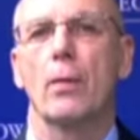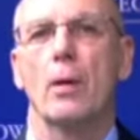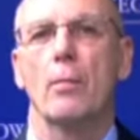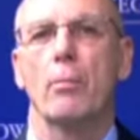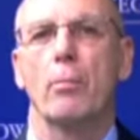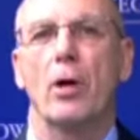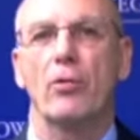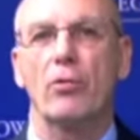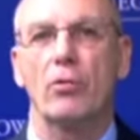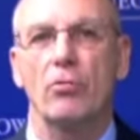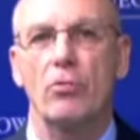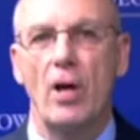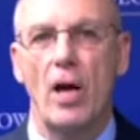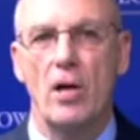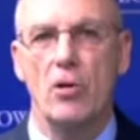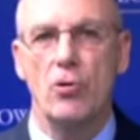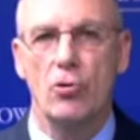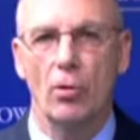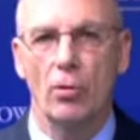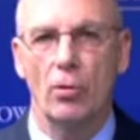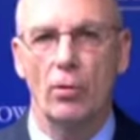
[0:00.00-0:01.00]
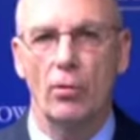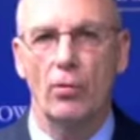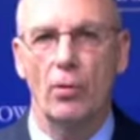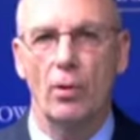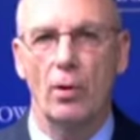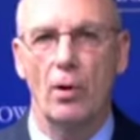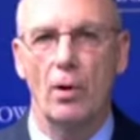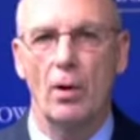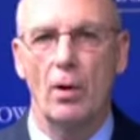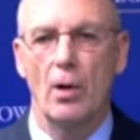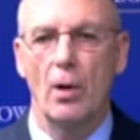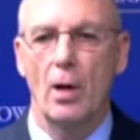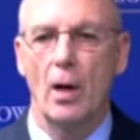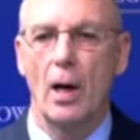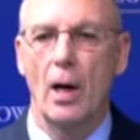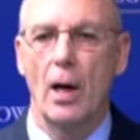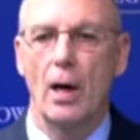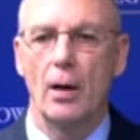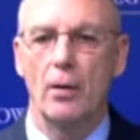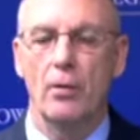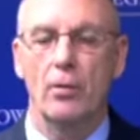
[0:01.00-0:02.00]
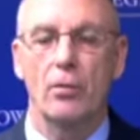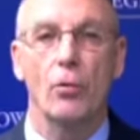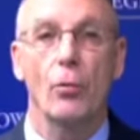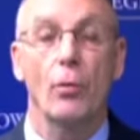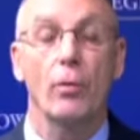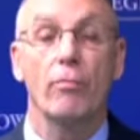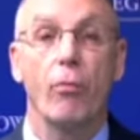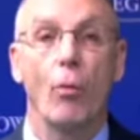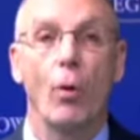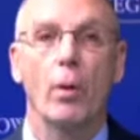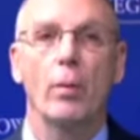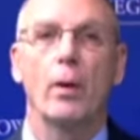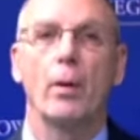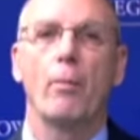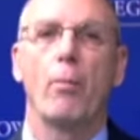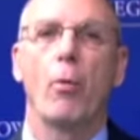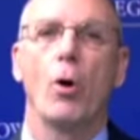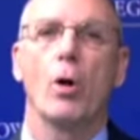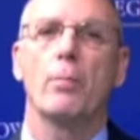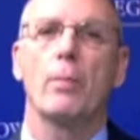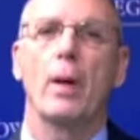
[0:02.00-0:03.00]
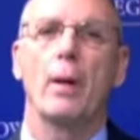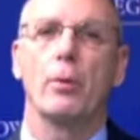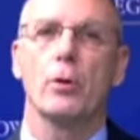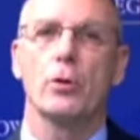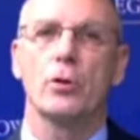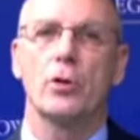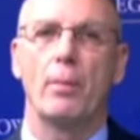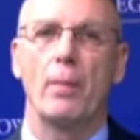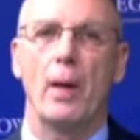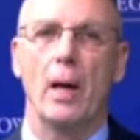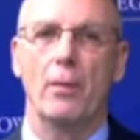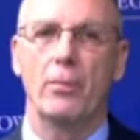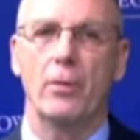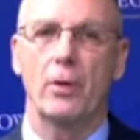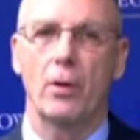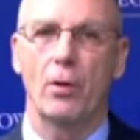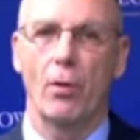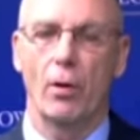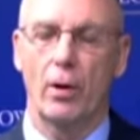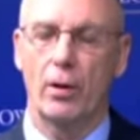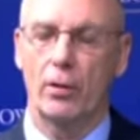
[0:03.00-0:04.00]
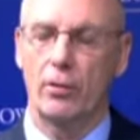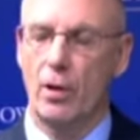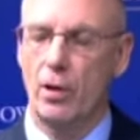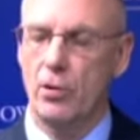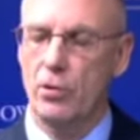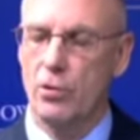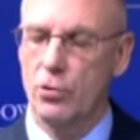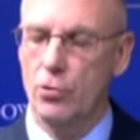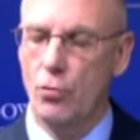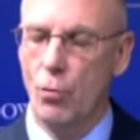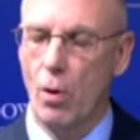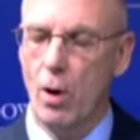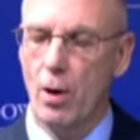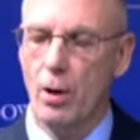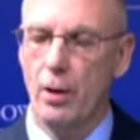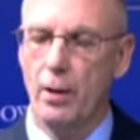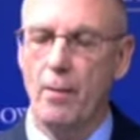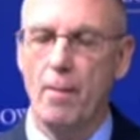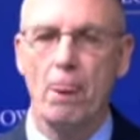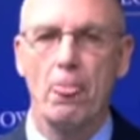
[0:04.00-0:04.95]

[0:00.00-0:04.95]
presentations to inform the board members about the organization's work.